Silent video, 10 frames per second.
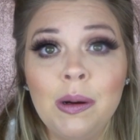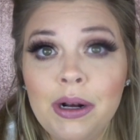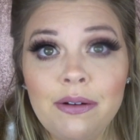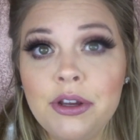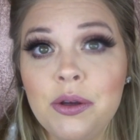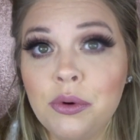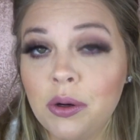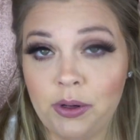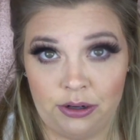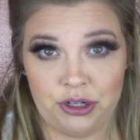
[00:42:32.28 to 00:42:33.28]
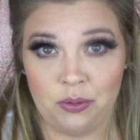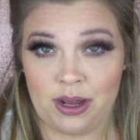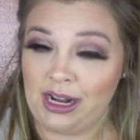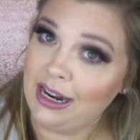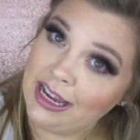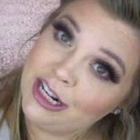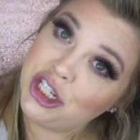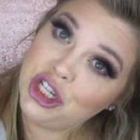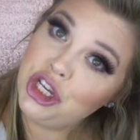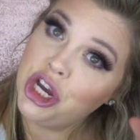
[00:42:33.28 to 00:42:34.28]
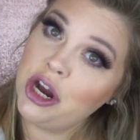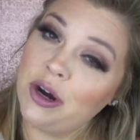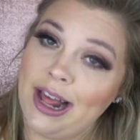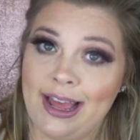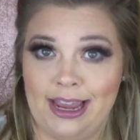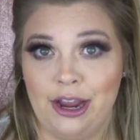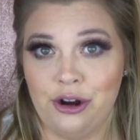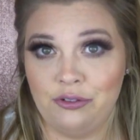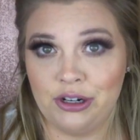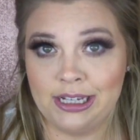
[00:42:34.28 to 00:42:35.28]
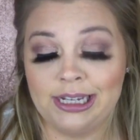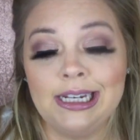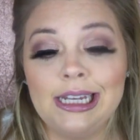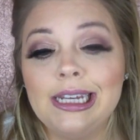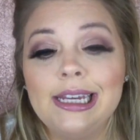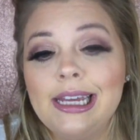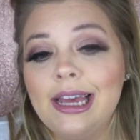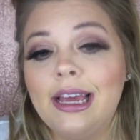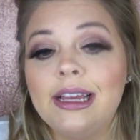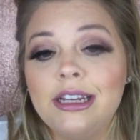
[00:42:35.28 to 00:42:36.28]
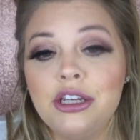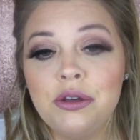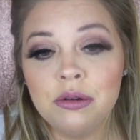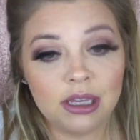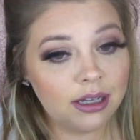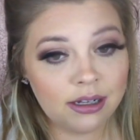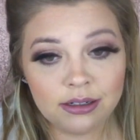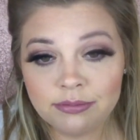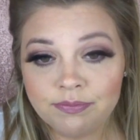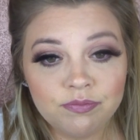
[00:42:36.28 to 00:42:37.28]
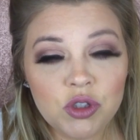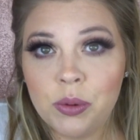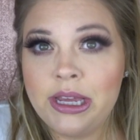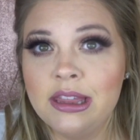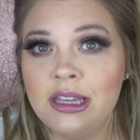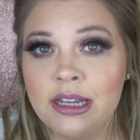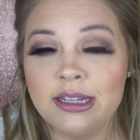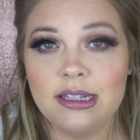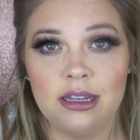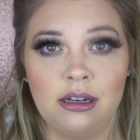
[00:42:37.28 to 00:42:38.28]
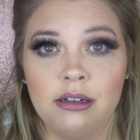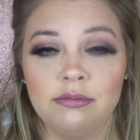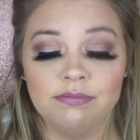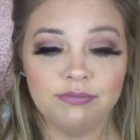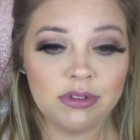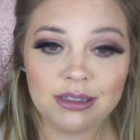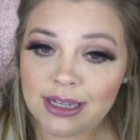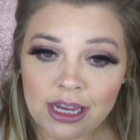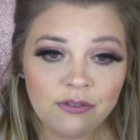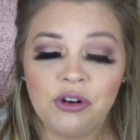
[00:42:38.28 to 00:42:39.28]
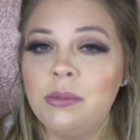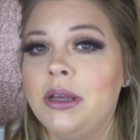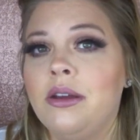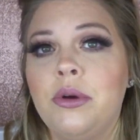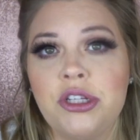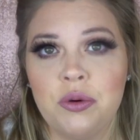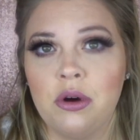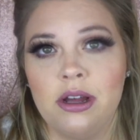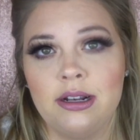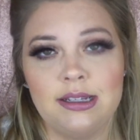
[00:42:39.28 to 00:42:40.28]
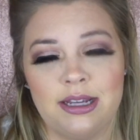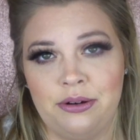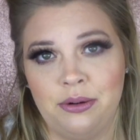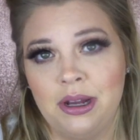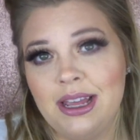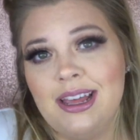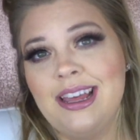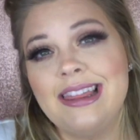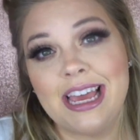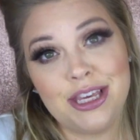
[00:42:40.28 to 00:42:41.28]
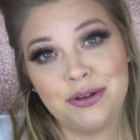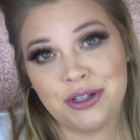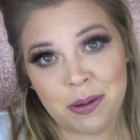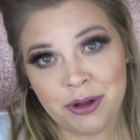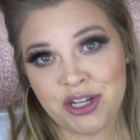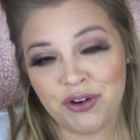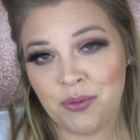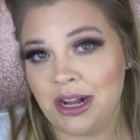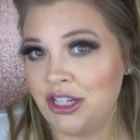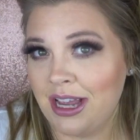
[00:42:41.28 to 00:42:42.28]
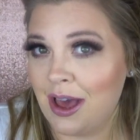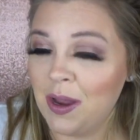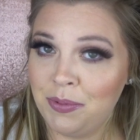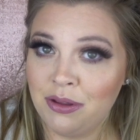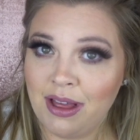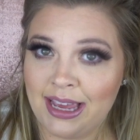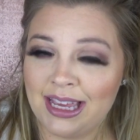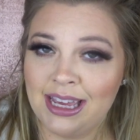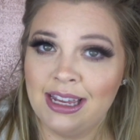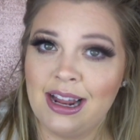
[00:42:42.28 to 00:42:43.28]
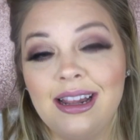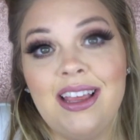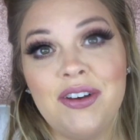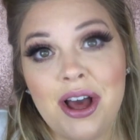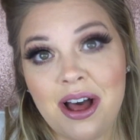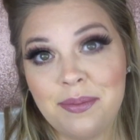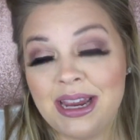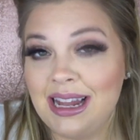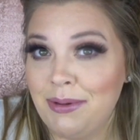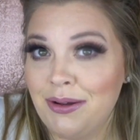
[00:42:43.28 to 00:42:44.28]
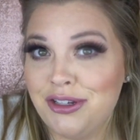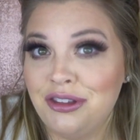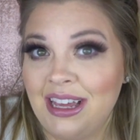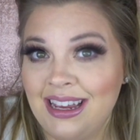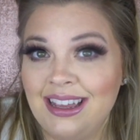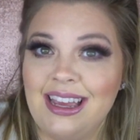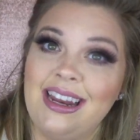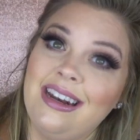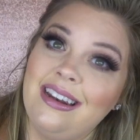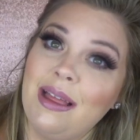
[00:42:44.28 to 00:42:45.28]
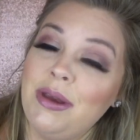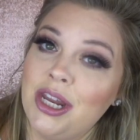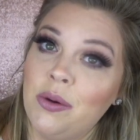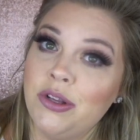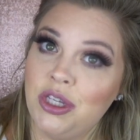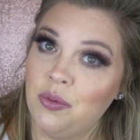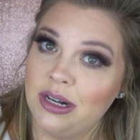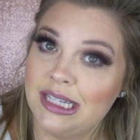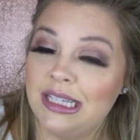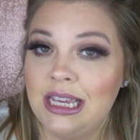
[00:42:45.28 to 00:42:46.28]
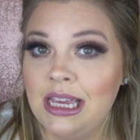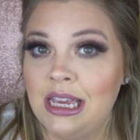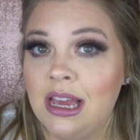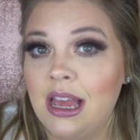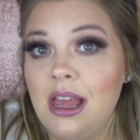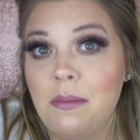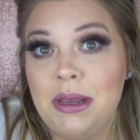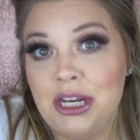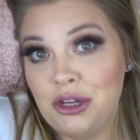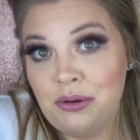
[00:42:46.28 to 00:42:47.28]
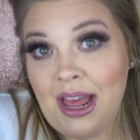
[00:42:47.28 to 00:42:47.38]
whatever you want to wear on your wedding day. It's your day, girlfriend, and you can tweak this and take from it what you want. So thank you so much for watching. I hope you like it. Leave a comment, let me know what you think, and let me know what you want to see me do